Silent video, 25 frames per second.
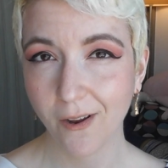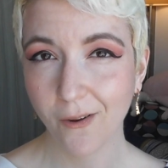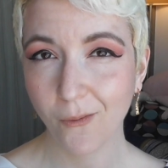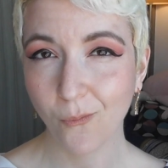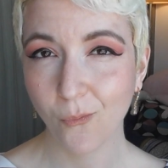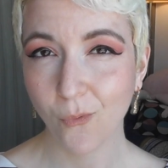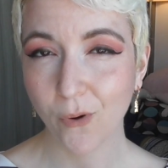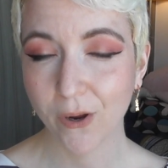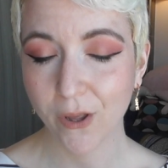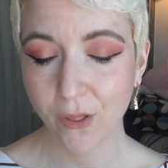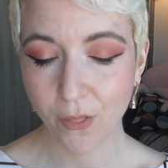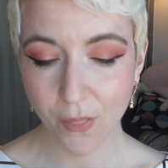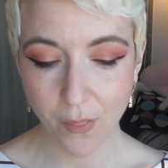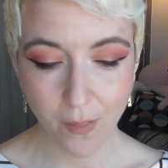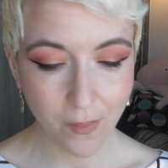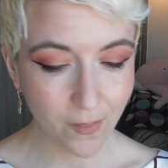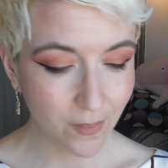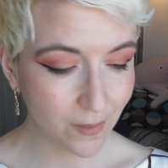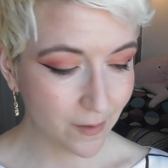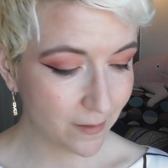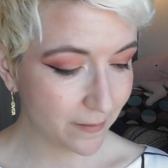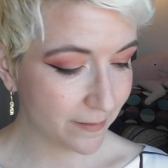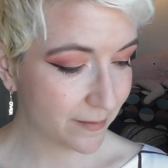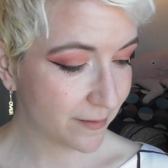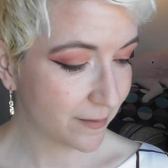with
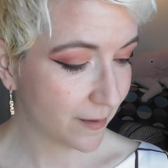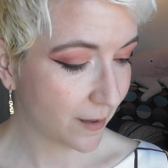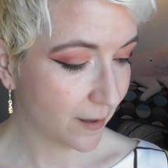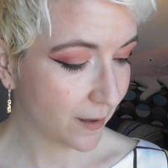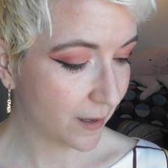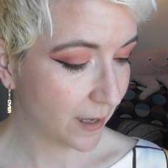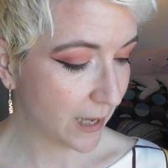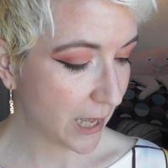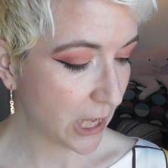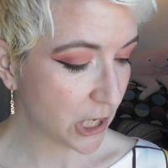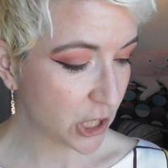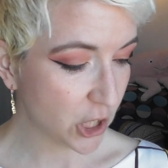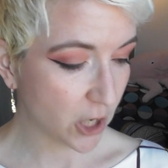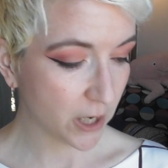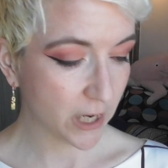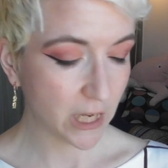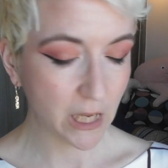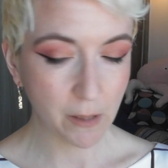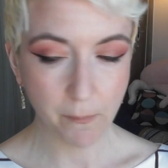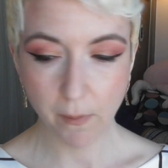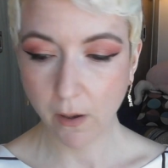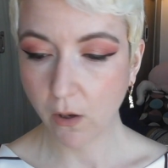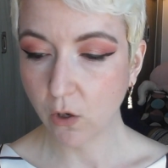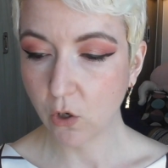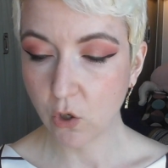this talking
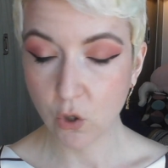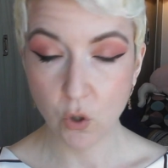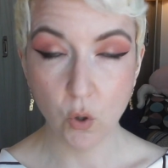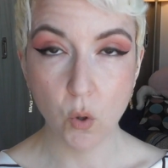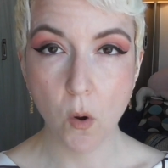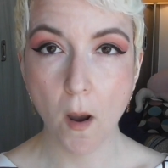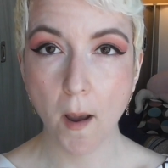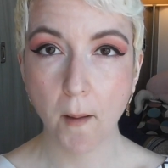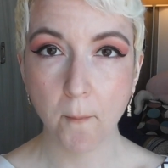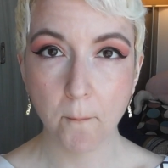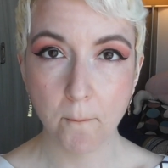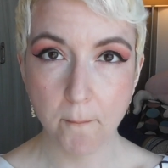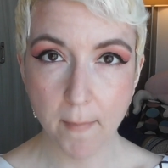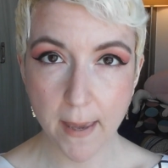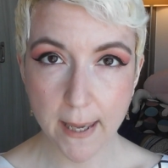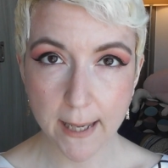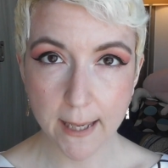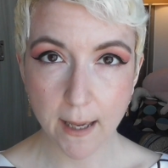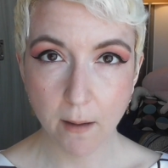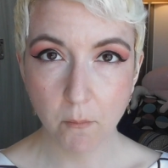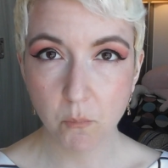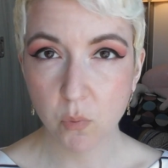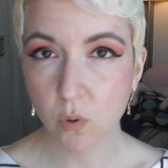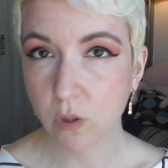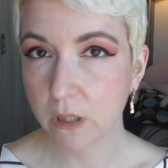about new
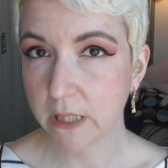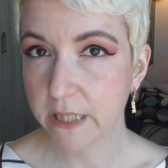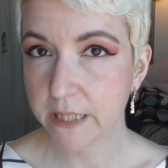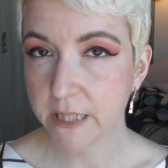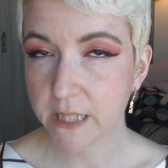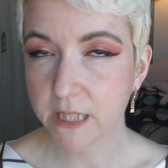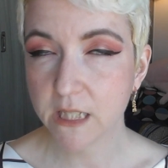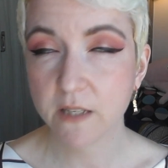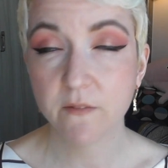makeup releases.